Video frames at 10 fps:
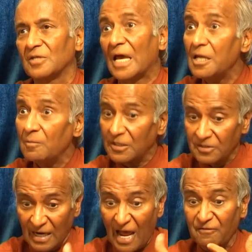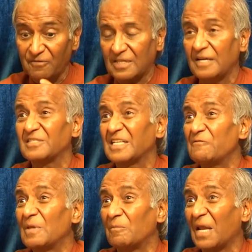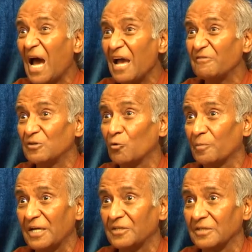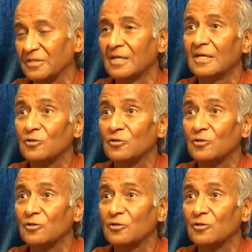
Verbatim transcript: Animals, lives, let's give them life, is so precious.